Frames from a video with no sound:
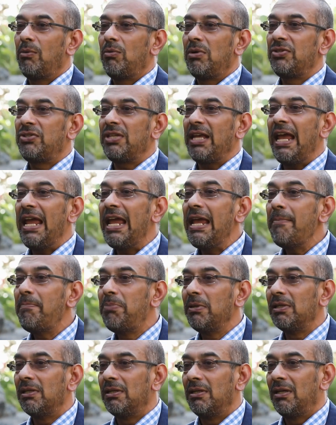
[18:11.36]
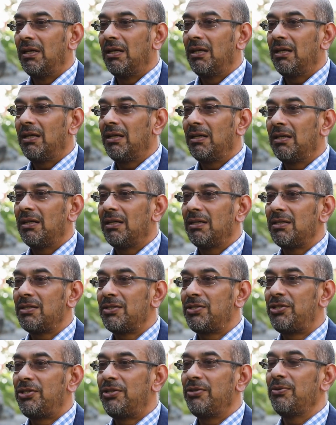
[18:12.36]
I was able
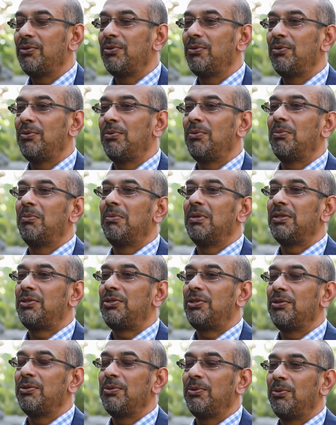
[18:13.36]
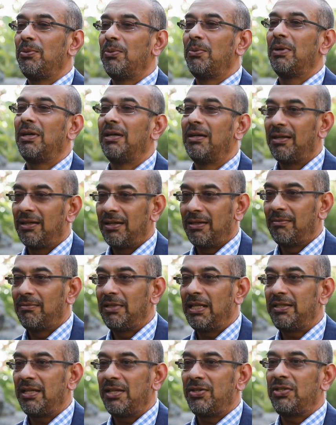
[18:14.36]
to
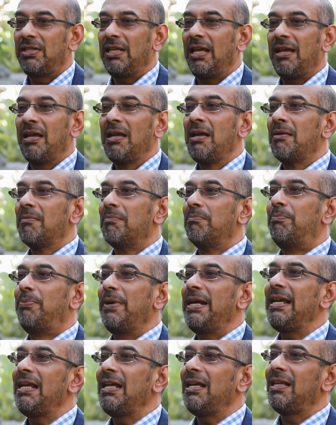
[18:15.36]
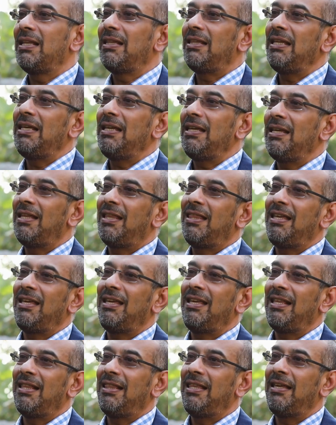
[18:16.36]
let us say bring
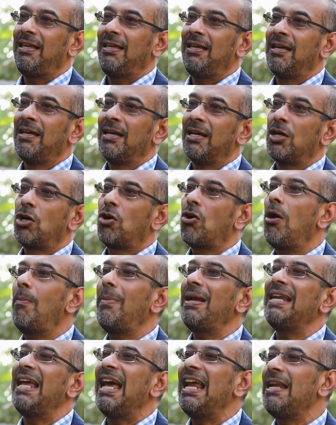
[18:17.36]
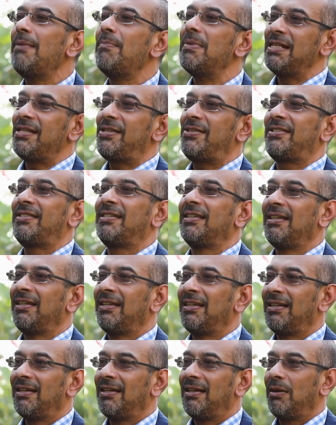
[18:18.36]
the common elements,
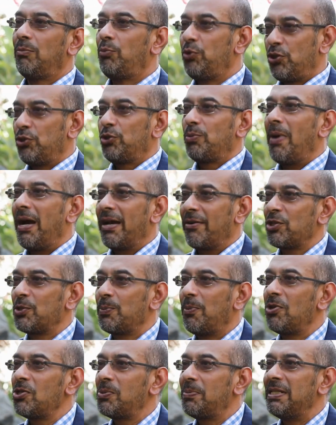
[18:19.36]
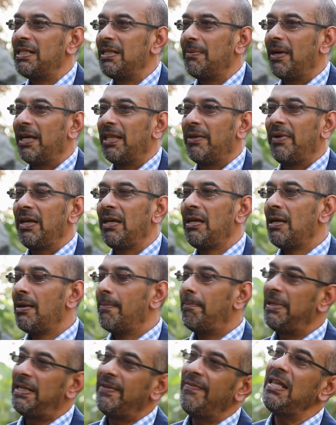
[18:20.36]
which is my responsibility, by the way,
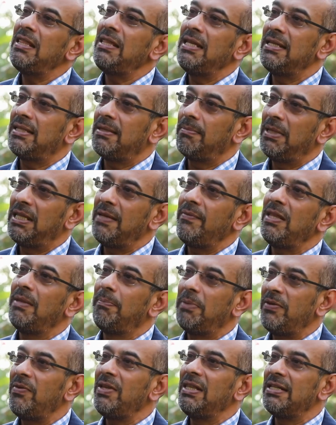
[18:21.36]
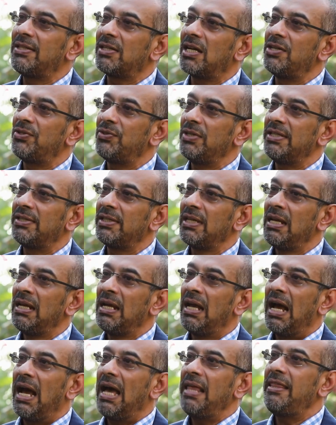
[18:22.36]
between these countries.
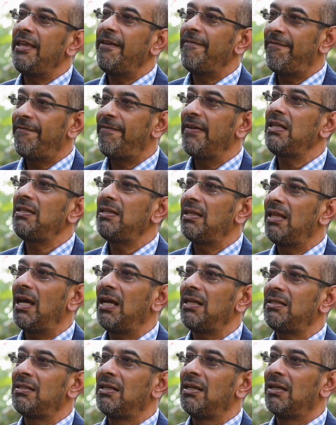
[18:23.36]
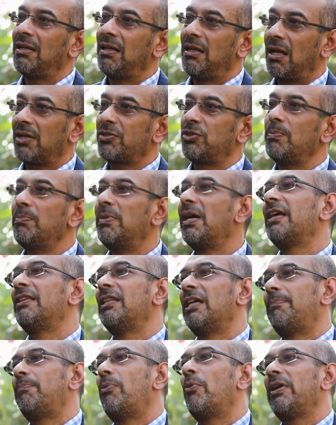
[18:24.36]
And they felt that Luxembourg
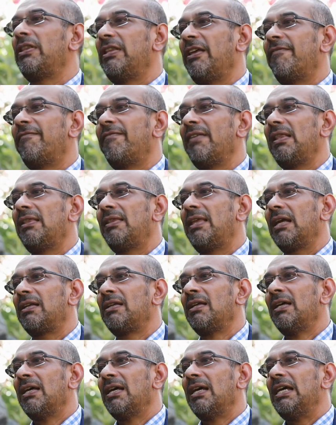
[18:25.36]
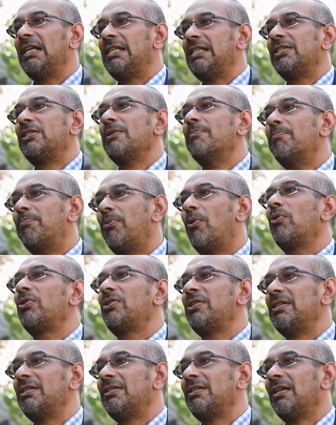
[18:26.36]
at that point, they felt that it is
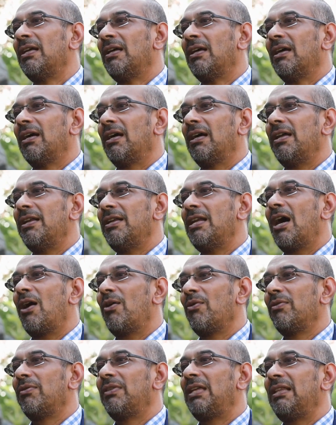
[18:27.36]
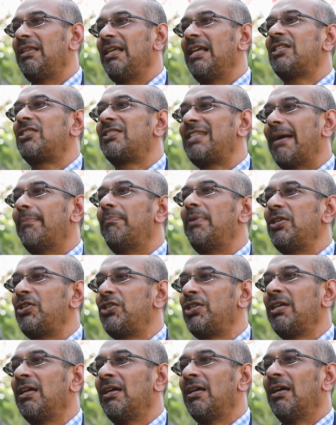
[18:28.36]
important now that they
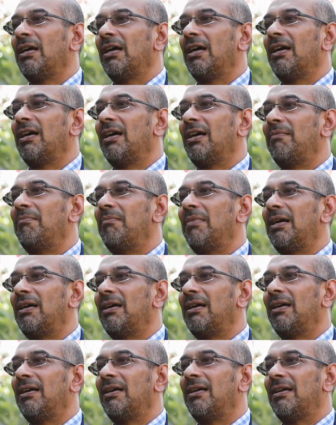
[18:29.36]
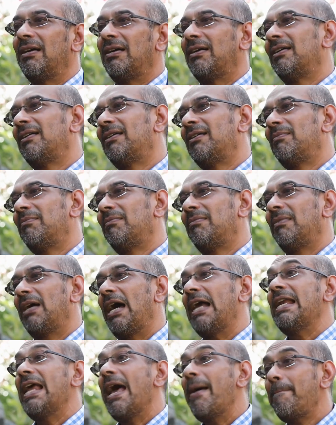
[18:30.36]
establish
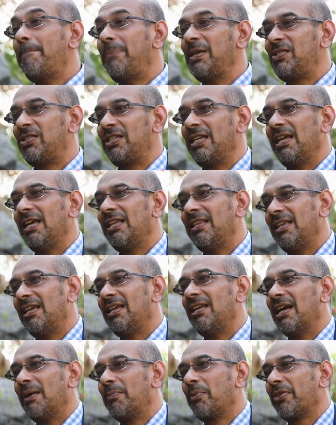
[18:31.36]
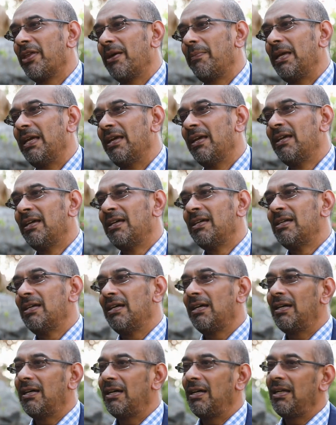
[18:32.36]
an embassy in Abu Dhabi
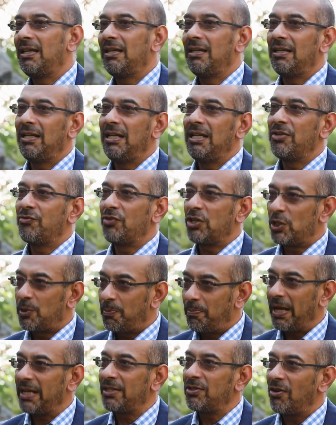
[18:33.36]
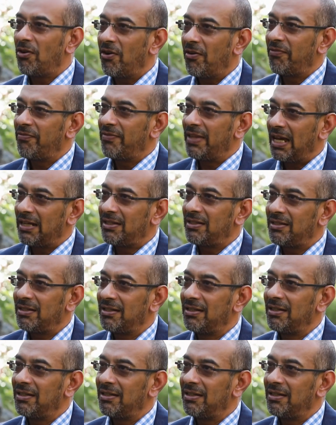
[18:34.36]
in respect of that